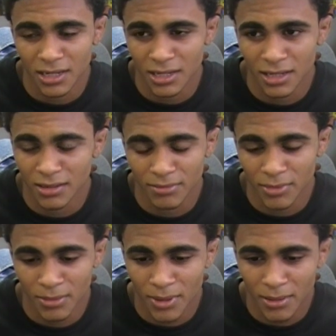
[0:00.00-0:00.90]
like,
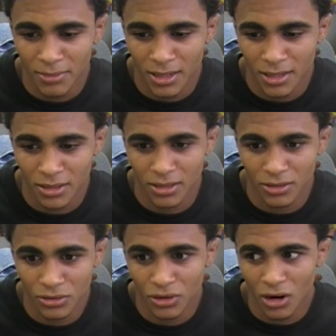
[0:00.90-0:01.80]
my mom, like,
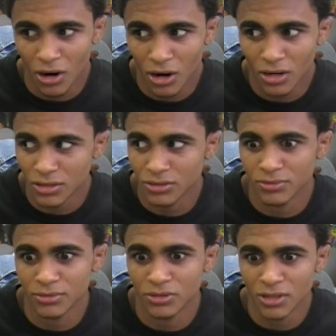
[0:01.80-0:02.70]
you know how hard it's to
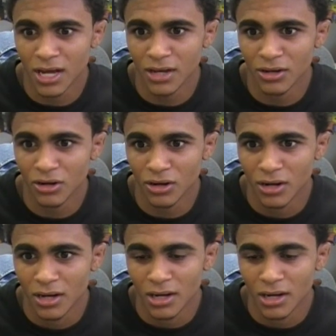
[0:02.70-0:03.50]
do that, you know?